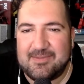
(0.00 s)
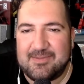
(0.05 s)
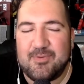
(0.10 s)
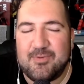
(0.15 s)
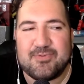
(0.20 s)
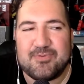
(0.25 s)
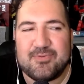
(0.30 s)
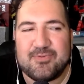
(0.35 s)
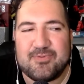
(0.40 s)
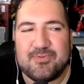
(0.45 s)

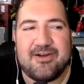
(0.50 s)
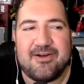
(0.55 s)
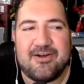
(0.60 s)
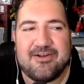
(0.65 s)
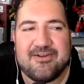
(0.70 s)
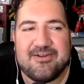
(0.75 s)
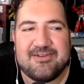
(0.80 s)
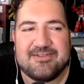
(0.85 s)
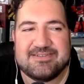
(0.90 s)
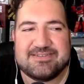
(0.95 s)
With
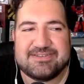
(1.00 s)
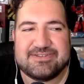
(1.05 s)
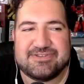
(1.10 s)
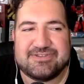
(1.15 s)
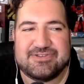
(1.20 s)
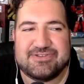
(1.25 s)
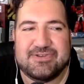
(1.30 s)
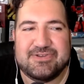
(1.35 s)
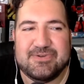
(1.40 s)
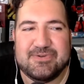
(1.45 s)
regards
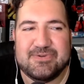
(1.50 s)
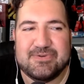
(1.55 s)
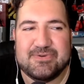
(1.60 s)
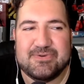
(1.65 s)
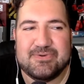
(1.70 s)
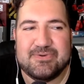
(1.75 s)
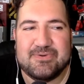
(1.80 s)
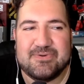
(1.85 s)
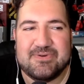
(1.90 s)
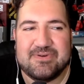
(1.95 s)

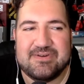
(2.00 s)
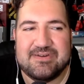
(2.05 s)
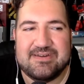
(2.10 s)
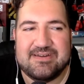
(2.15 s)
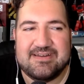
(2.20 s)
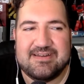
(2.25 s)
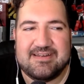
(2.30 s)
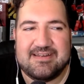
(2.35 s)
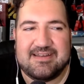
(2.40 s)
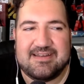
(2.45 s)
to
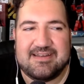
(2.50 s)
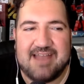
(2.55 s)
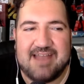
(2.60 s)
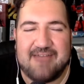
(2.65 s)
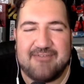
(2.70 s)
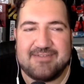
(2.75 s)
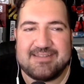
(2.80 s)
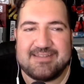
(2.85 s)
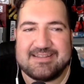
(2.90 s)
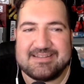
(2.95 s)

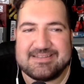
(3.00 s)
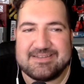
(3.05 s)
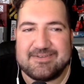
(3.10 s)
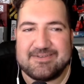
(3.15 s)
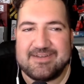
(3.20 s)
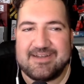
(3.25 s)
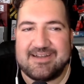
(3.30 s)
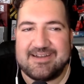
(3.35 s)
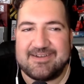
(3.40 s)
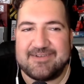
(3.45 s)
everything that's
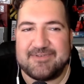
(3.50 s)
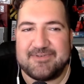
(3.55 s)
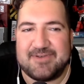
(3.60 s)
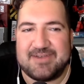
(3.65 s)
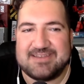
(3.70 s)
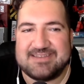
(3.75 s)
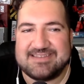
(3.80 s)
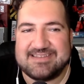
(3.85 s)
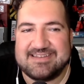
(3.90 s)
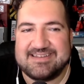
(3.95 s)
going on in
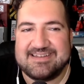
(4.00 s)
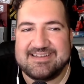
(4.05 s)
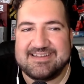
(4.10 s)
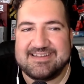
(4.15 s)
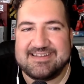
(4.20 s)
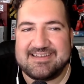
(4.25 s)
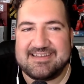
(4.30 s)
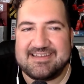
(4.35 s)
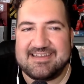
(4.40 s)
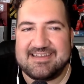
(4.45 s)
wrestling,
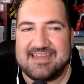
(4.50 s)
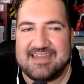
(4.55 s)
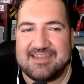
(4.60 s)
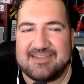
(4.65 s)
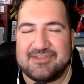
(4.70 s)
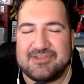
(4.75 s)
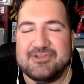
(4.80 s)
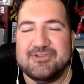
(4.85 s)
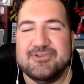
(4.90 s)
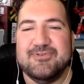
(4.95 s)

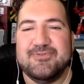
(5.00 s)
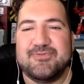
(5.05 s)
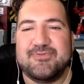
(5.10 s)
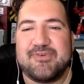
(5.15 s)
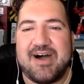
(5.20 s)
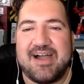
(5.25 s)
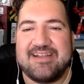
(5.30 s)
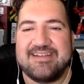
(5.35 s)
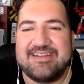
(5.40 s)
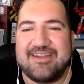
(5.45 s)
do you
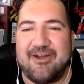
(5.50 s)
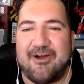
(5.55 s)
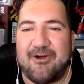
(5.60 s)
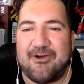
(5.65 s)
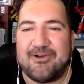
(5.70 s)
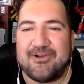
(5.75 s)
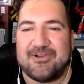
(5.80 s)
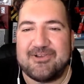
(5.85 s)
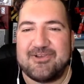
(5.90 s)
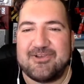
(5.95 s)
find it
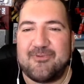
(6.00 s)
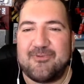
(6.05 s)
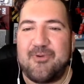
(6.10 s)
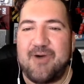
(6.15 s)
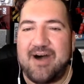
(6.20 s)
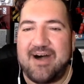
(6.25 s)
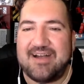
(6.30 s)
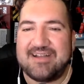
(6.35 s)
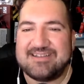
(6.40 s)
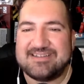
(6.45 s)
harder to
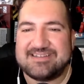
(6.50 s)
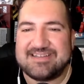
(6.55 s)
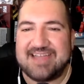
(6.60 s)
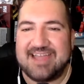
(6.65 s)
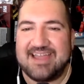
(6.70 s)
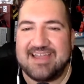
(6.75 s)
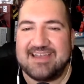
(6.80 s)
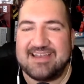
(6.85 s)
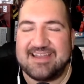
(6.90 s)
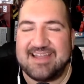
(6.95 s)
watch
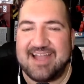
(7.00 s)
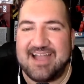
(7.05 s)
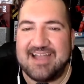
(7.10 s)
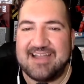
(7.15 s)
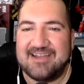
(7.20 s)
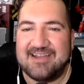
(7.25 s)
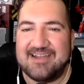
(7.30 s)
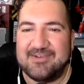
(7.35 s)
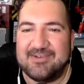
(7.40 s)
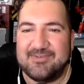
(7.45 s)
and
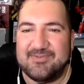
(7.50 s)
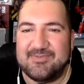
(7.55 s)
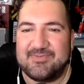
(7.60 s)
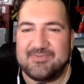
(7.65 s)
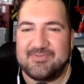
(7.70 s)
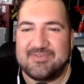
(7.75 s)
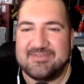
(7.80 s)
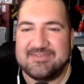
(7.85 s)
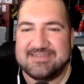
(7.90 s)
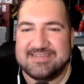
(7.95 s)
kind of
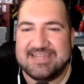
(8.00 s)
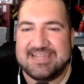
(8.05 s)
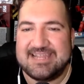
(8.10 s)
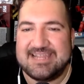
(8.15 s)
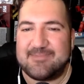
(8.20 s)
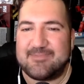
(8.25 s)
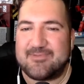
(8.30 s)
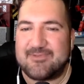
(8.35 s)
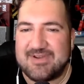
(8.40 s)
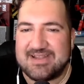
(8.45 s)

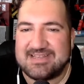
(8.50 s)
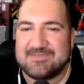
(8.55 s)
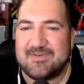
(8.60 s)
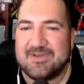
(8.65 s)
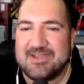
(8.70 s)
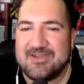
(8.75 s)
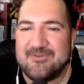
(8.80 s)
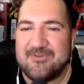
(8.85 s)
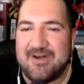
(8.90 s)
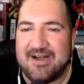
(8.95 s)
decompress while
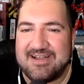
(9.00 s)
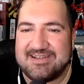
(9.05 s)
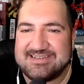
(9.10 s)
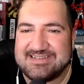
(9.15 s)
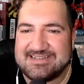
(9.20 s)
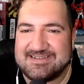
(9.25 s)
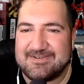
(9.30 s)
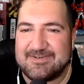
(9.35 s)
you watch it?